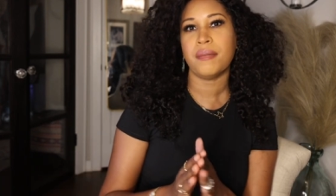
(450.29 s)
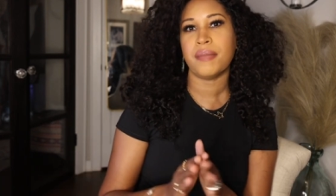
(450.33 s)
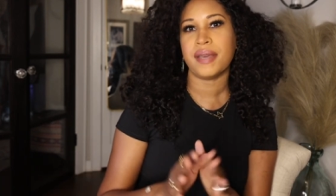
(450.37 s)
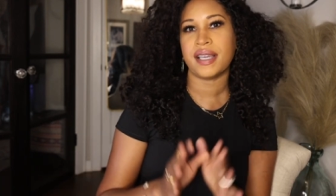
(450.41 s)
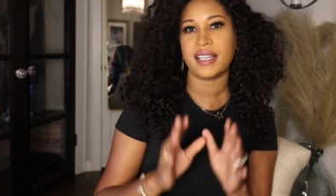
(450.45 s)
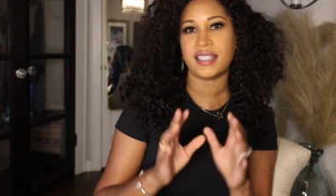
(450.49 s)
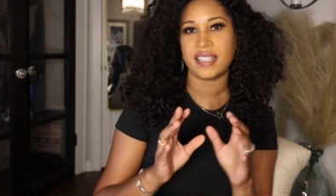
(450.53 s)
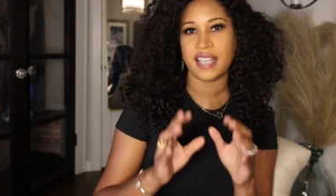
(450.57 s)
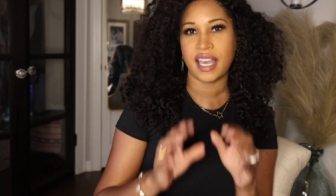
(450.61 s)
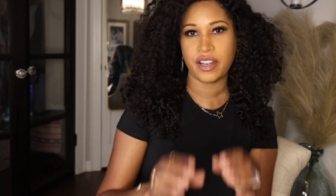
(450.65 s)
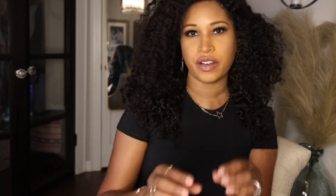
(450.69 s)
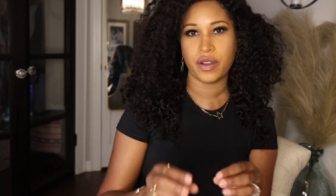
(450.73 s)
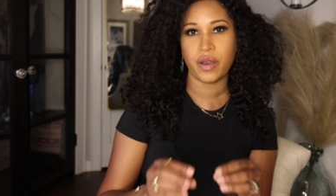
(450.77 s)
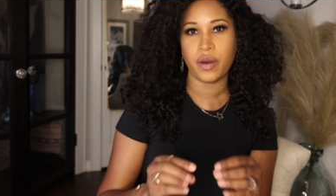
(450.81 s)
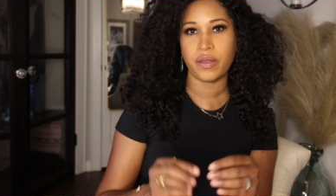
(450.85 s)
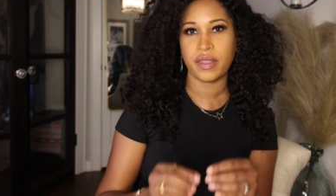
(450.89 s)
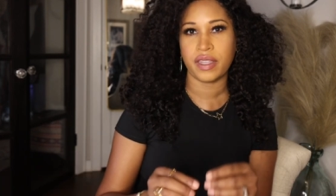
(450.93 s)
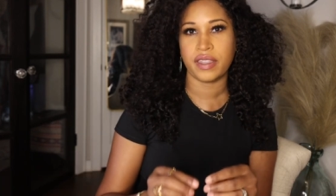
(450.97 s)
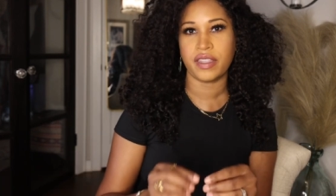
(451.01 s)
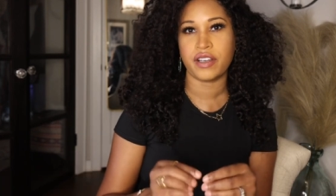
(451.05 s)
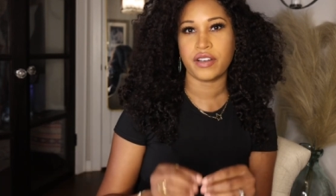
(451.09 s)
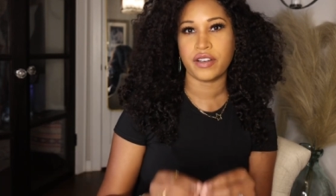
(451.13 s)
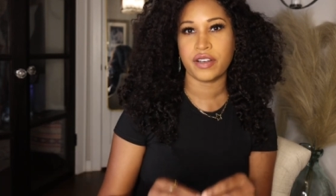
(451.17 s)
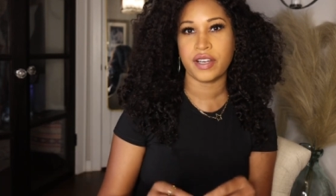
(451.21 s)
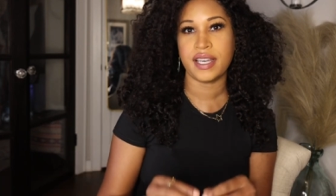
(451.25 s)
because I know
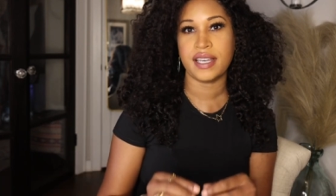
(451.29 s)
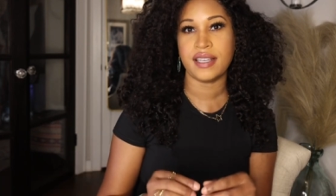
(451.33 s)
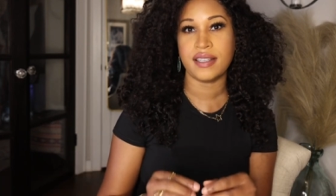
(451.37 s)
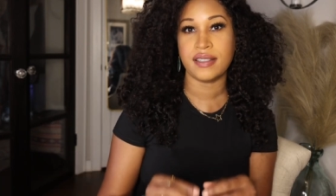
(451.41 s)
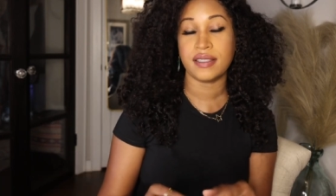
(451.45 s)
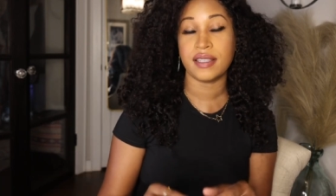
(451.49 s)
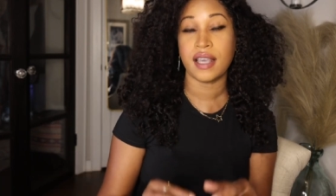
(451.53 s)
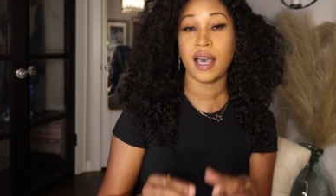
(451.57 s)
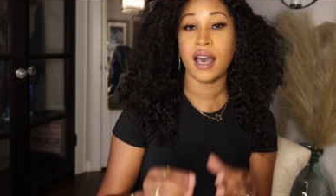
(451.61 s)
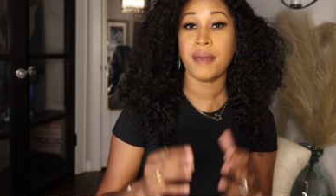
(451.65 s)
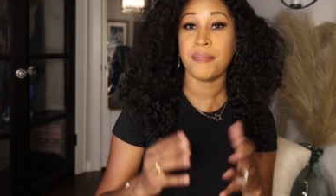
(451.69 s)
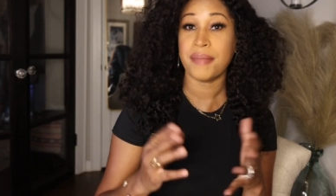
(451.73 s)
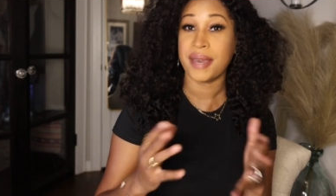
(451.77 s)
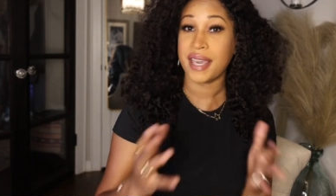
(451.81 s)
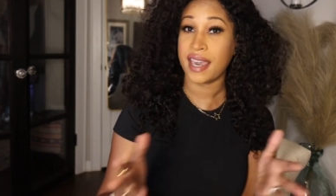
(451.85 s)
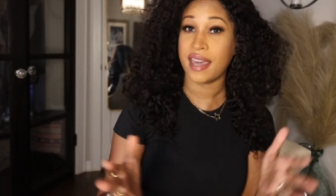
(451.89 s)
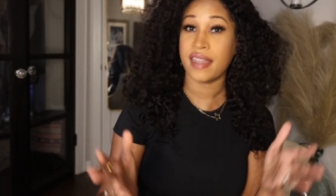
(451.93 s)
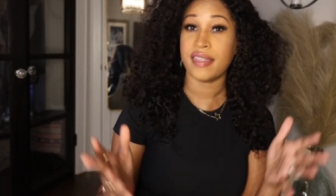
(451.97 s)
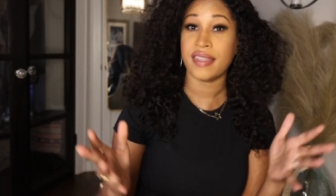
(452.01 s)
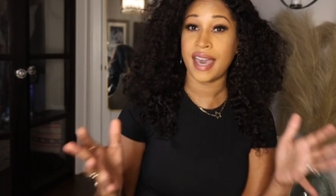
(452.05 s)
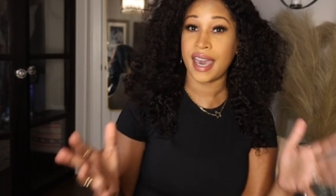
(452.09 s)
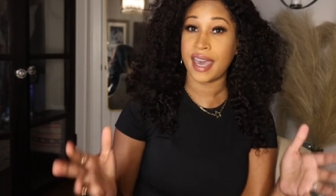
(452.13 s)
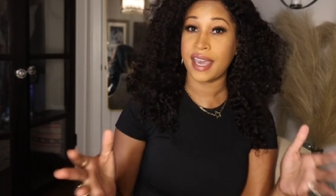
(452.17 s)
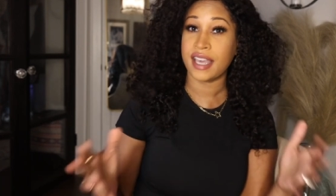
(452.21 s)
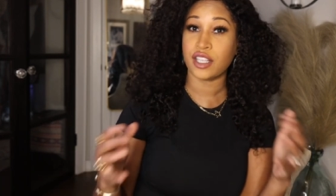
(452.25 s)
that there is a
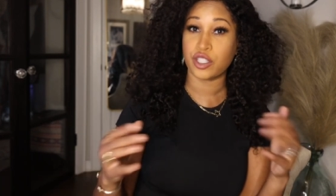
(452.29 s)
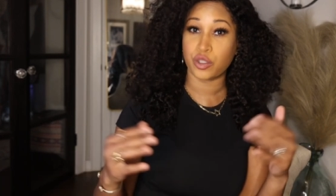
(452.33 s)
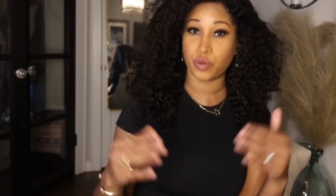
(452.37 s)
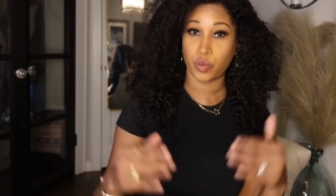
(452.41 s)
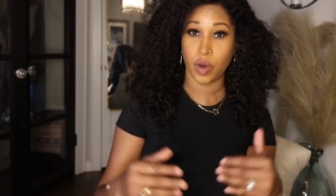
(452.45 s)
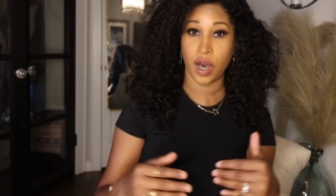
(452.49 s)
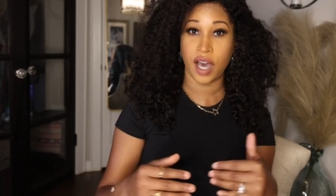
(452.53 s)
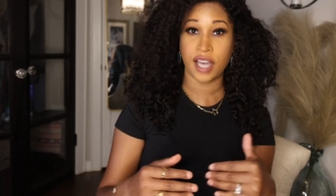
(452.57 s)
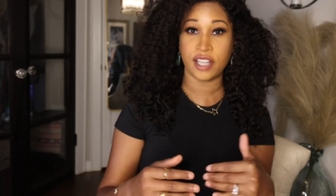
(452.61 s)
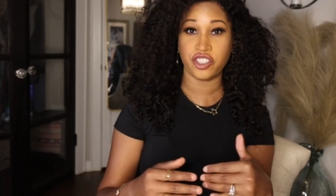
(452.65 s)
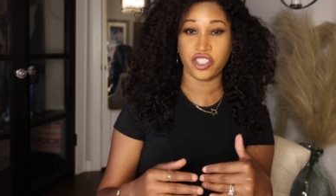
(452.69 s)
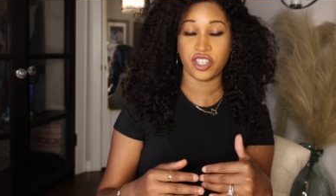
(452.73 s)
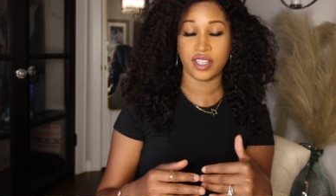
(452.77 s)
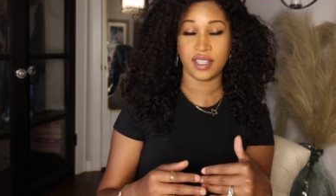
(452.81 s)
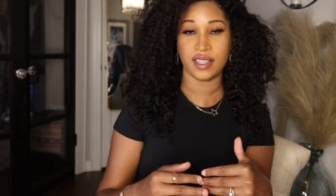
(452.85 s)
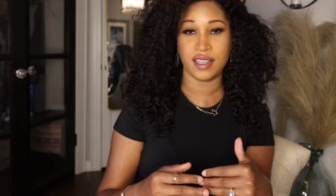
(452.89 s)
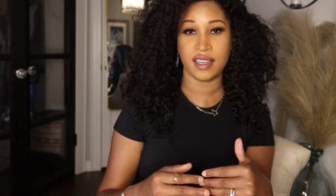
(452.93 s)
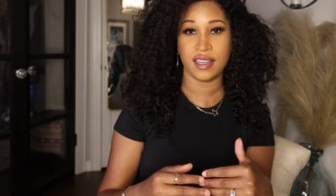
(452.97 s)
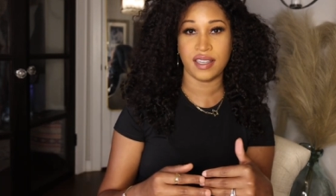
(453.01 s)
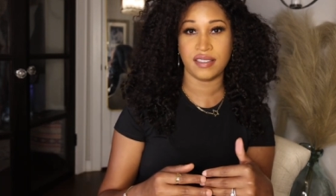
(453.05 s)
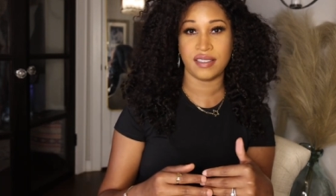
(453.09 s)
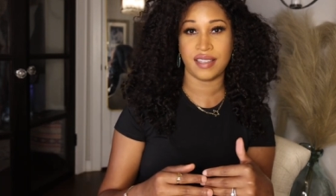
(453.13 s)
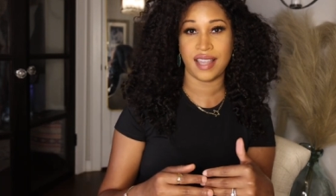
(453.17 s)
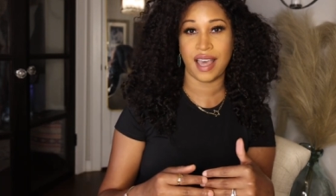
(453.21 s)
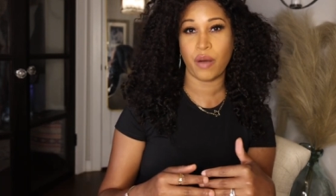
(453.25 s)
man that is watching
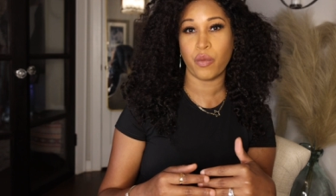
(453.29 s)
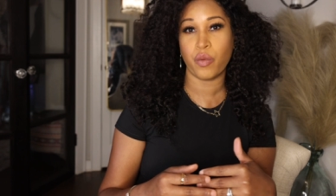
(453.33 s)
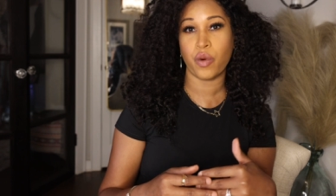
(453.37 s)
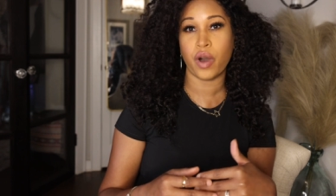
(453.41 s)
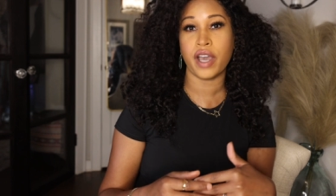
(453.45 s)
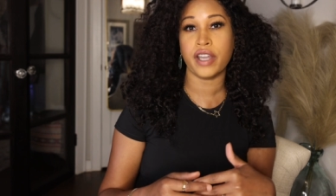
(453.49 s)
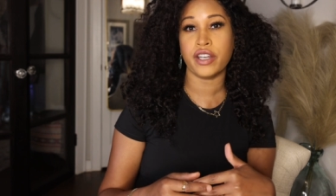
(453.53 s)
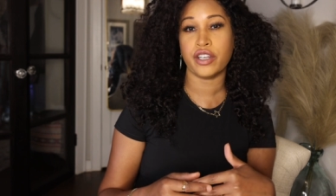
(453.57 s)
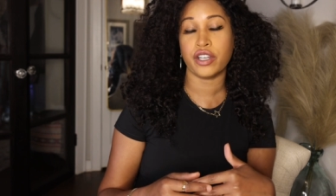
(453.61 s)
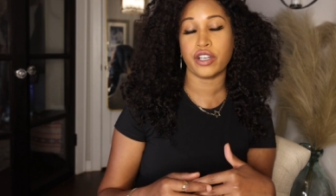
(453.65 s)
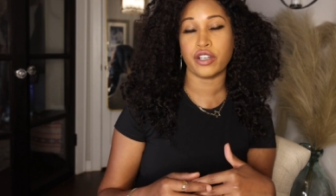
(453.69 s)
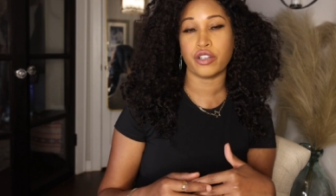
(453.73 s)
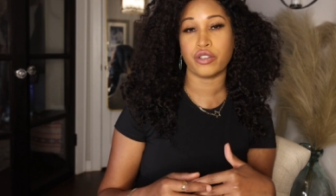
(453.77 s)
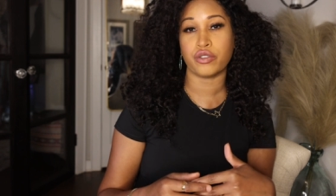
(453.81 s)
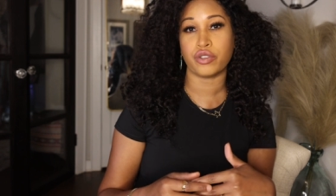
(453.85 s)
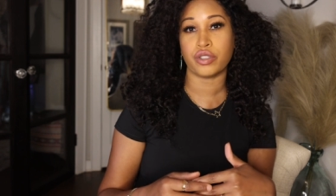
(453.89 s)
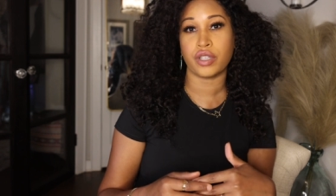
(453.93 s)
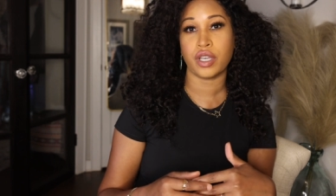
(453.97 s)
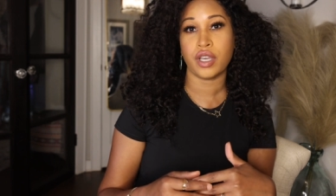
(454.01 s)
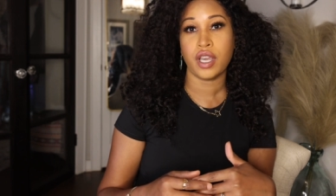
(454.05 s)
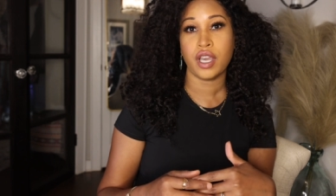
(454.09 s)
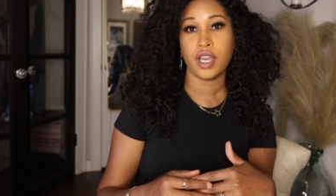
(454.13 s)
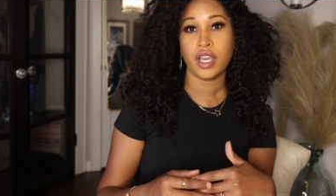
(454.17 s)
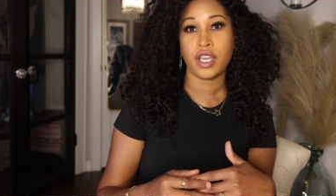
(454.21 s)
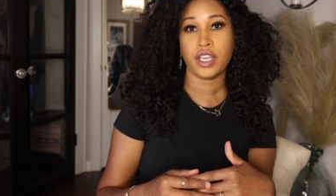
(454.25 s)
this that
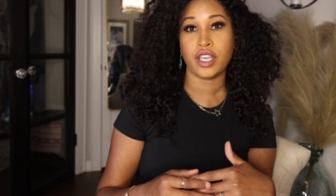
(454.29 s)
wonders,